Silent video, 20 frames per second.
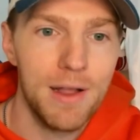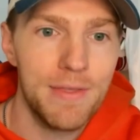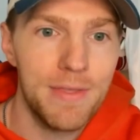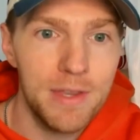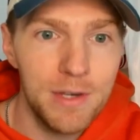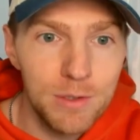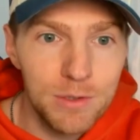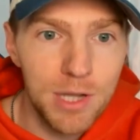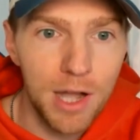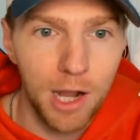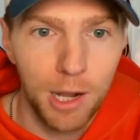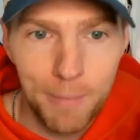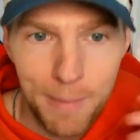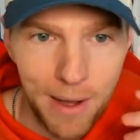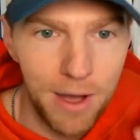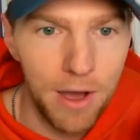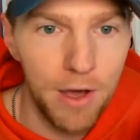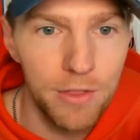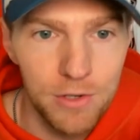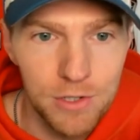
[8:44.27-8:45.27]
And then you talk
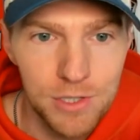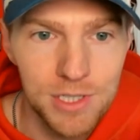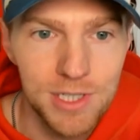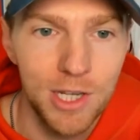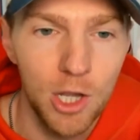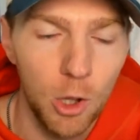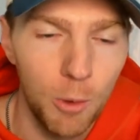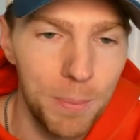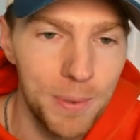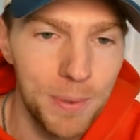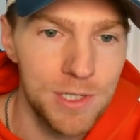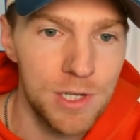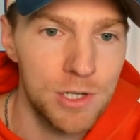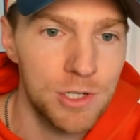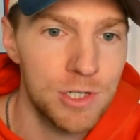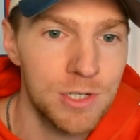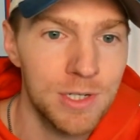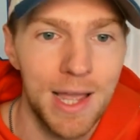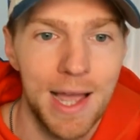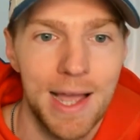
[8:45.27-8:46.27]
about other skill
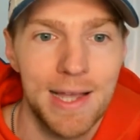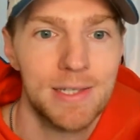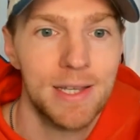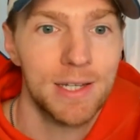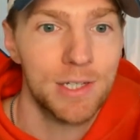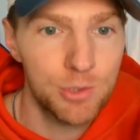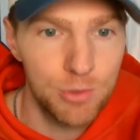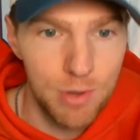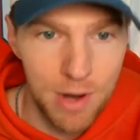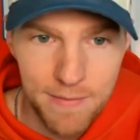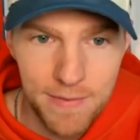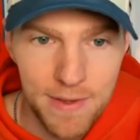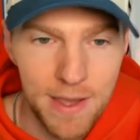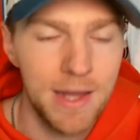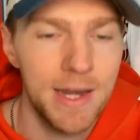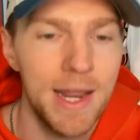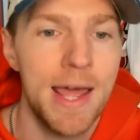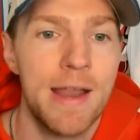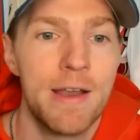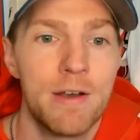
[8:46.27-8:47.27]
position guys like
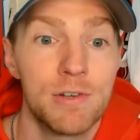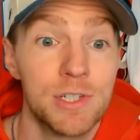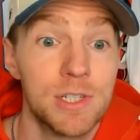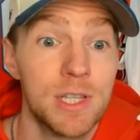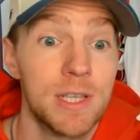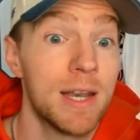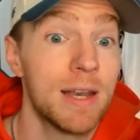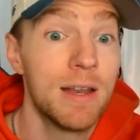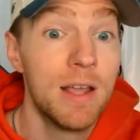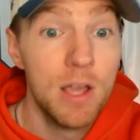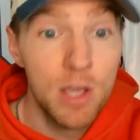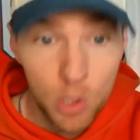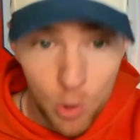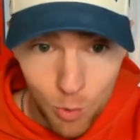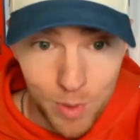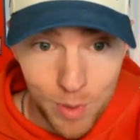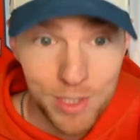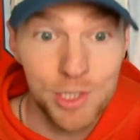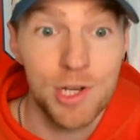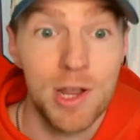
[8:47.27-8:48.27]
TreVeyon Henderson and
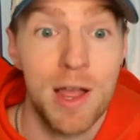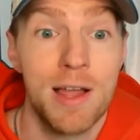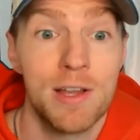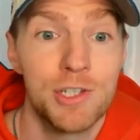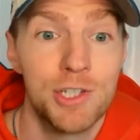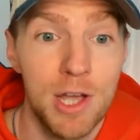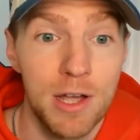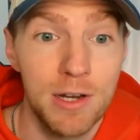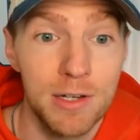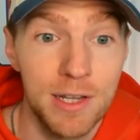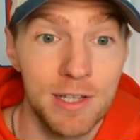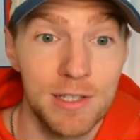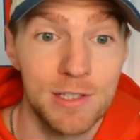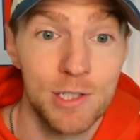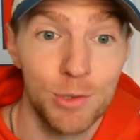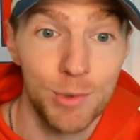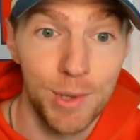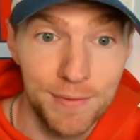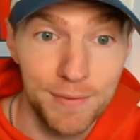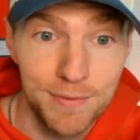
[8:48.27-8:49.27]
Quinshon Judkins,
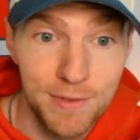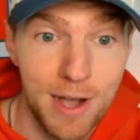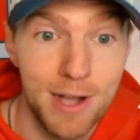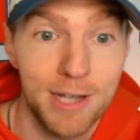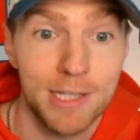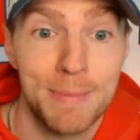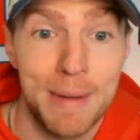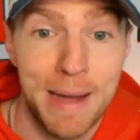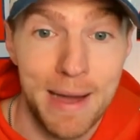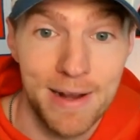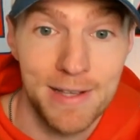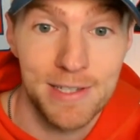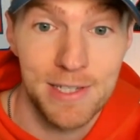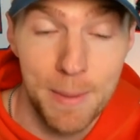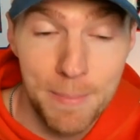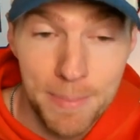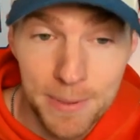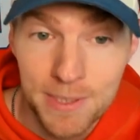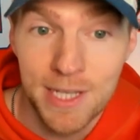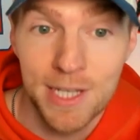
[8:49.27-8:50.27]
who we've talked about as a
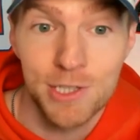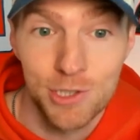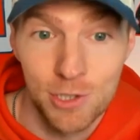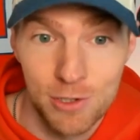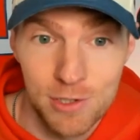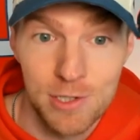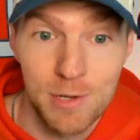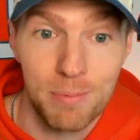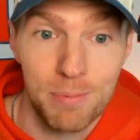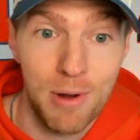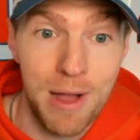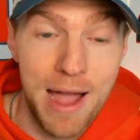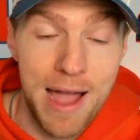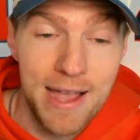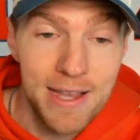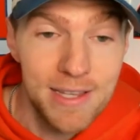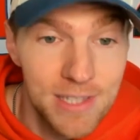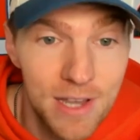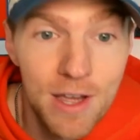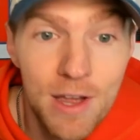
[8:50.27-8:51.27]
potential
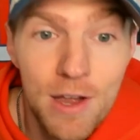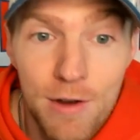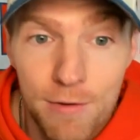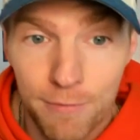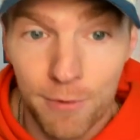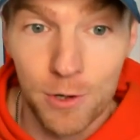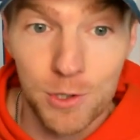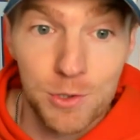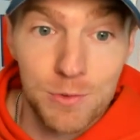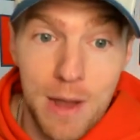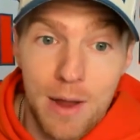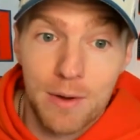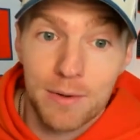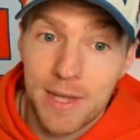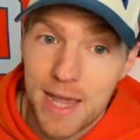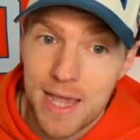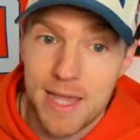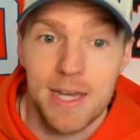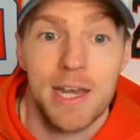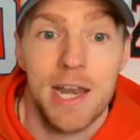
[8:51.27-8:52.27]
surprise first-round
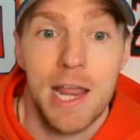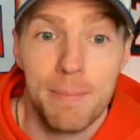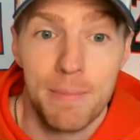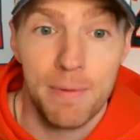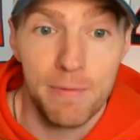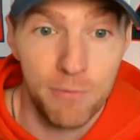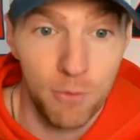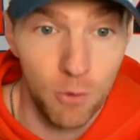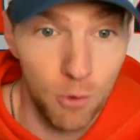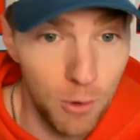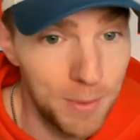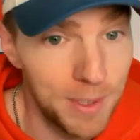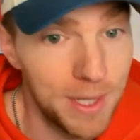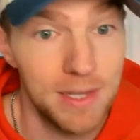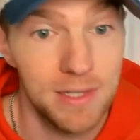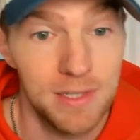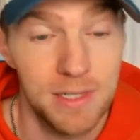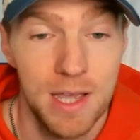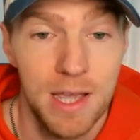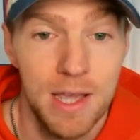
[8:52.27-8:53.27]
candidate before,
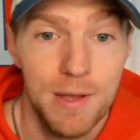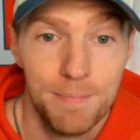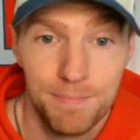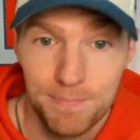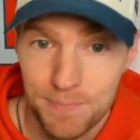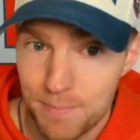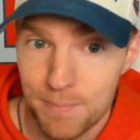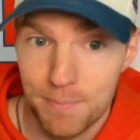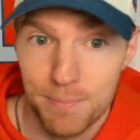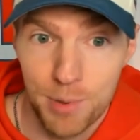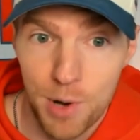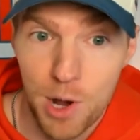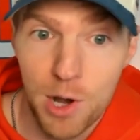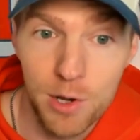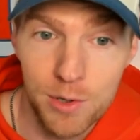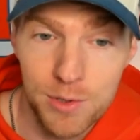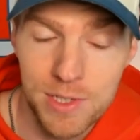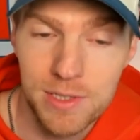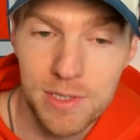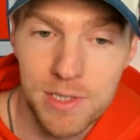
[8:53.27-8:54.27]
because
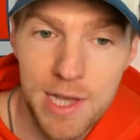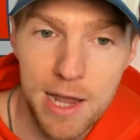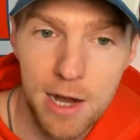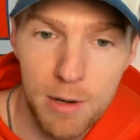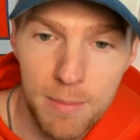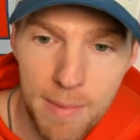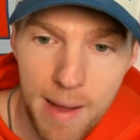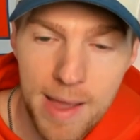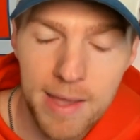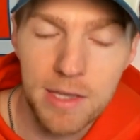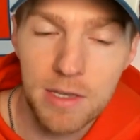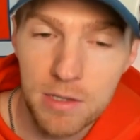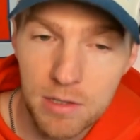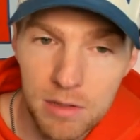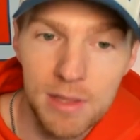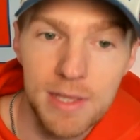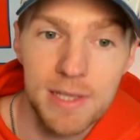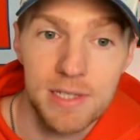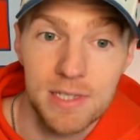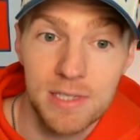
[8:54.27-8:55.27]
Broncos insider Mike
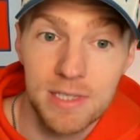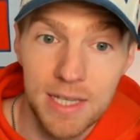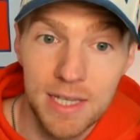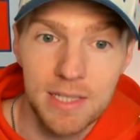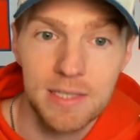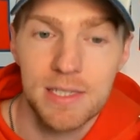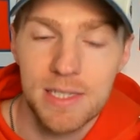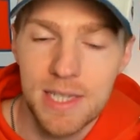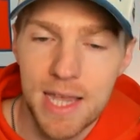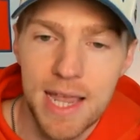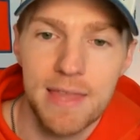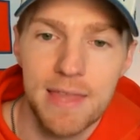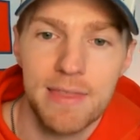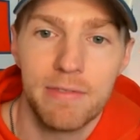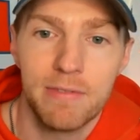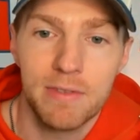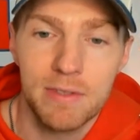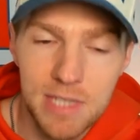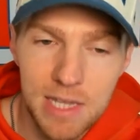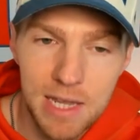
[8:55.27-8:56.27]
Kliss did say that
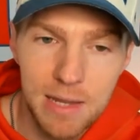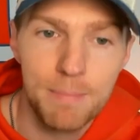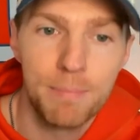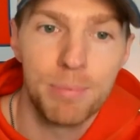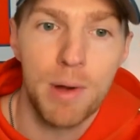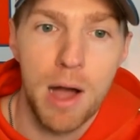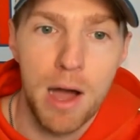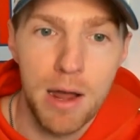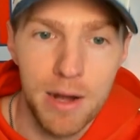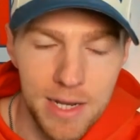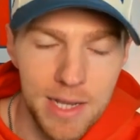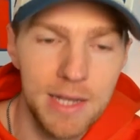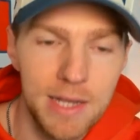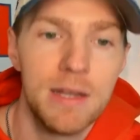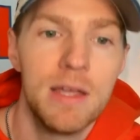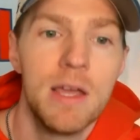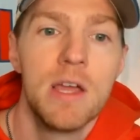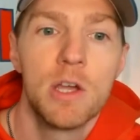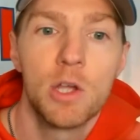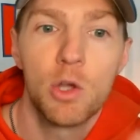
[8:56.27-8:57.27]
the team brought in
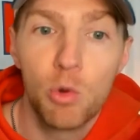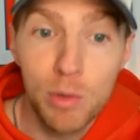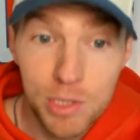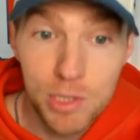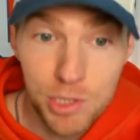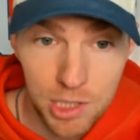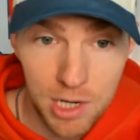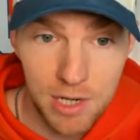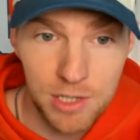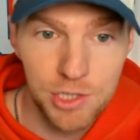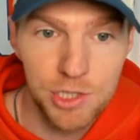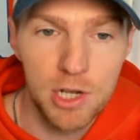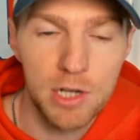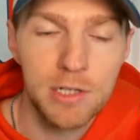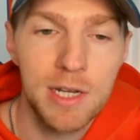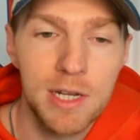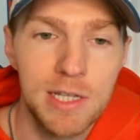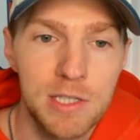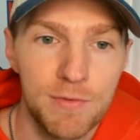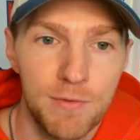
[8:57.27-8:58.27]
Quinshon
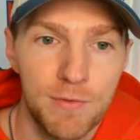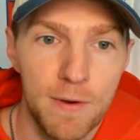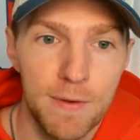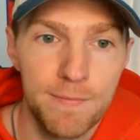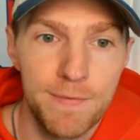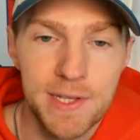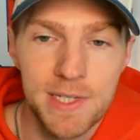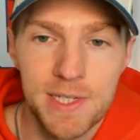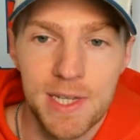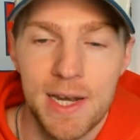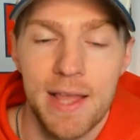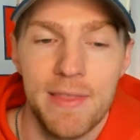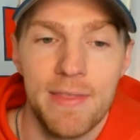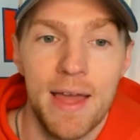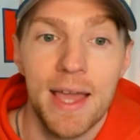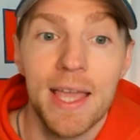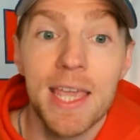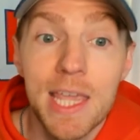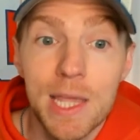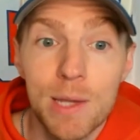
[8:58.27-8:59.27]
Judkins for a visit and
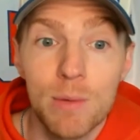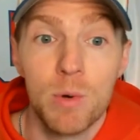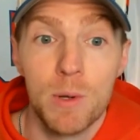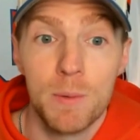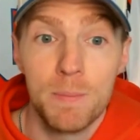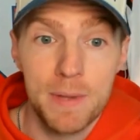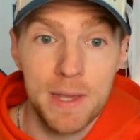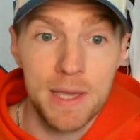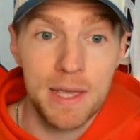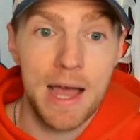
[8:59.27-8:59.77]
that he would be an